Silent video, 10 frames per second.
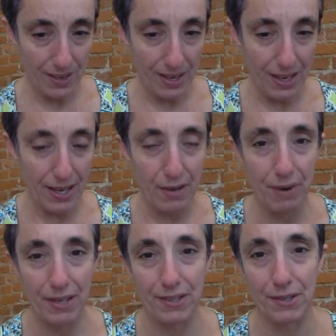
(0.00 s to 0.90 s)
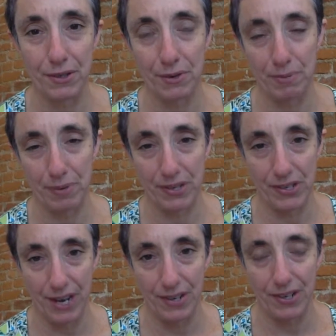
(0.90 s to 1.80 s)
He writes his own
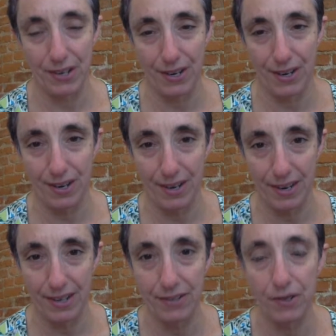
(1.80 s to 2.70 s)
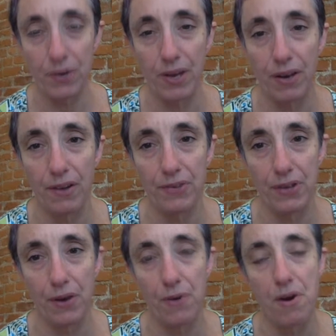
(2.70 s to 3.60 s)
appreciation card, right? So he
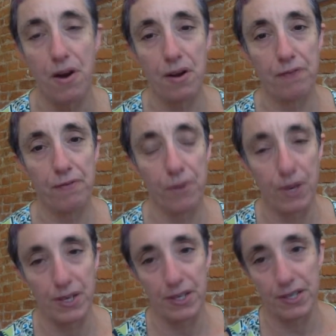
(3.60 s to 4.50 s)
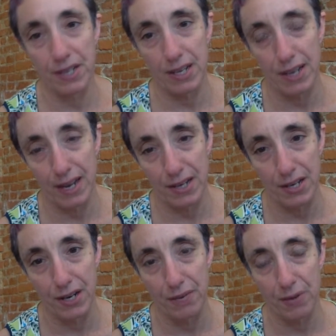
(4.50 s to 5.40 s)
also forges
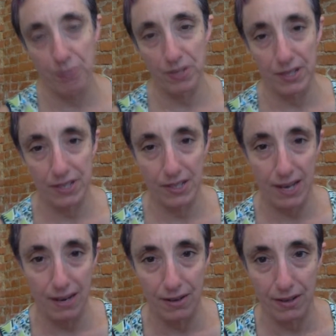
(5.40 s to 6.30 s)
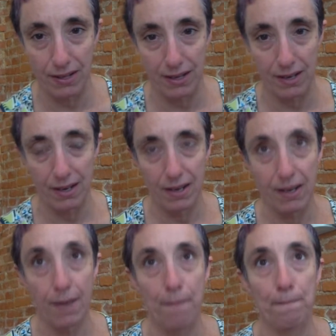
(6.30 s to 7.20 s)
connection with Princess Carolyn
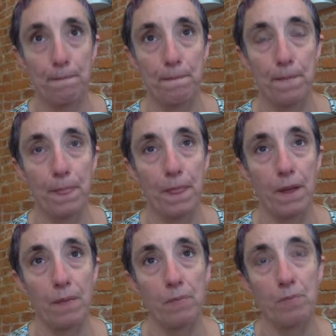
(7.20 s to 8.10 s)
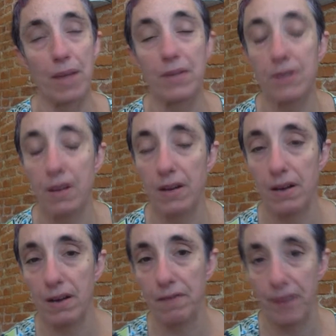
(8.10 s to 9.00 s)
based on
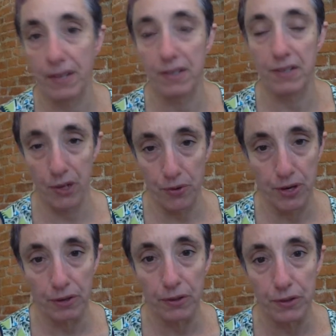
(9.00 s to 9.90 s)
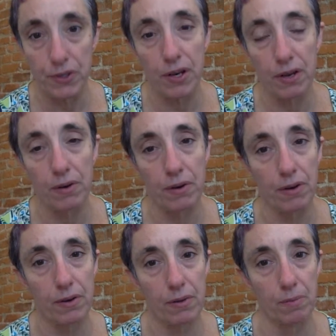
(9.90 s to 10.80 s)
a fantasy or an illusion
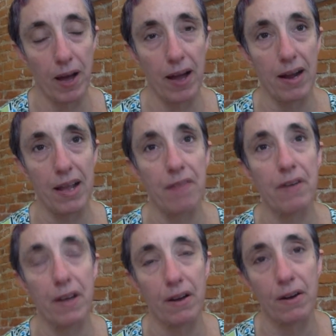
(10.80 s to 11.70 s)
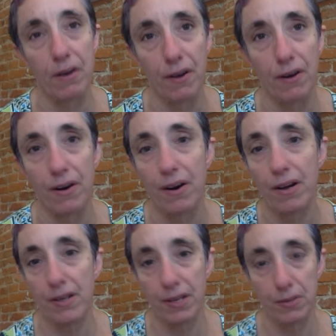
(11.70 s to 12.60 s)
by giving her
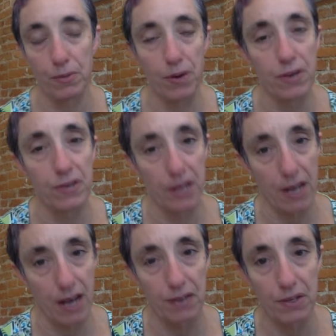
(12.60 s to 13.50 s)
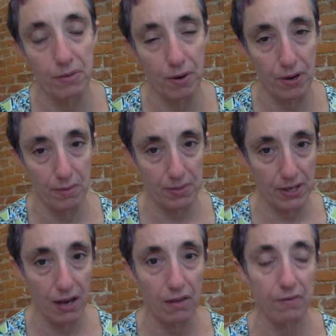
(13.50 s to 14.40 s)
these words that he actually wrote
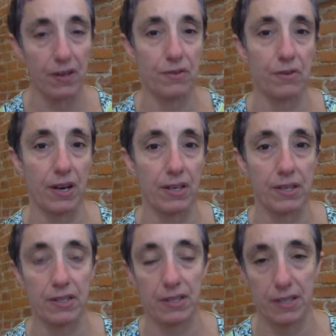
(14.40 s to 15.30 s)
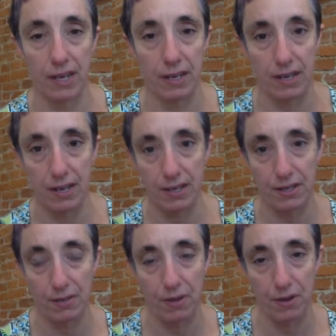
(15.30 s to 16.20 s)
himself and trying to sustain
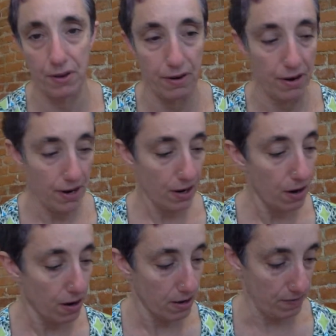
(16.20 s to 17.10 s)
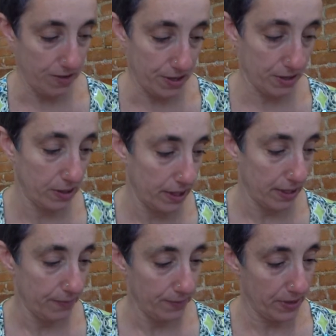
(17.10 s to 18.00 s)
connection with her artificially
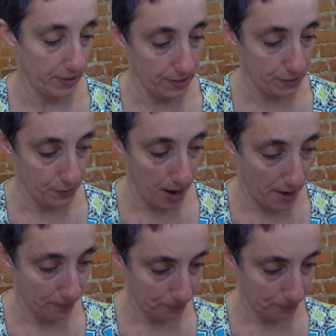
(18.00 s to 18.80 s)
in this way.